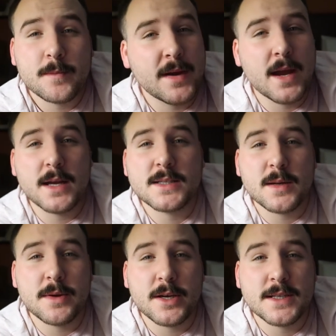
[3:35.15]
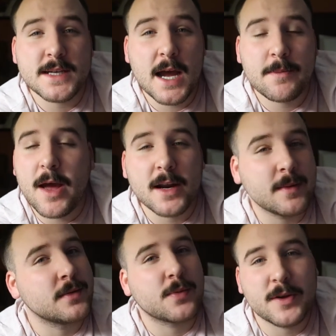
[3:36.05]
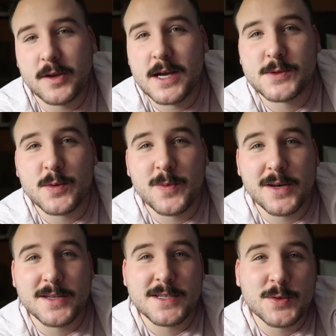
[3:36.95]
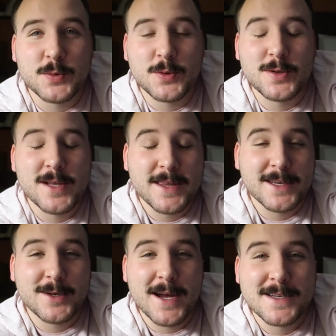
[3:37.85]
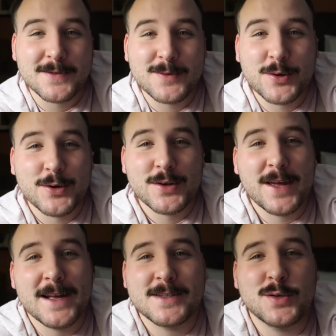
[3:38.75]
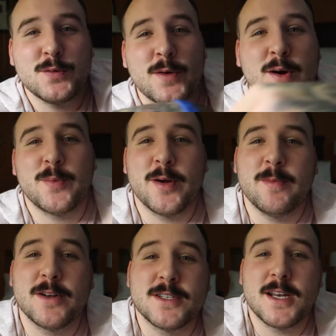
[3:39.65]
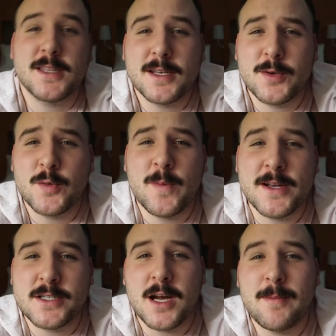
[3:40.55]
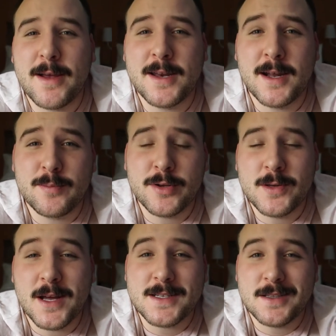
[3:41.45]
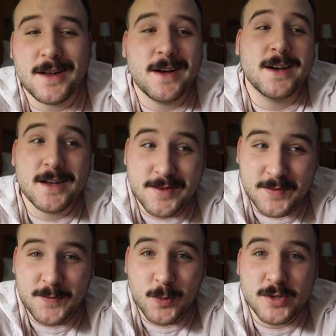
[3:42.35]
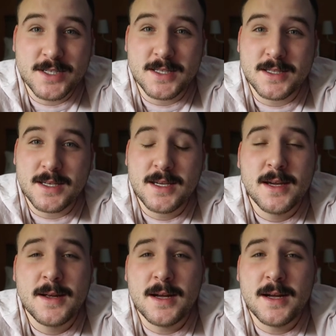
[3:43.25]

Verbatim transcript: But yeah, it's gonna be a good time. Not gonna be able to bring you guys with me to the school. I think you guys have learned that so far. Pretty much anything to do with my job, I cannot bring you guys along, unfortunately.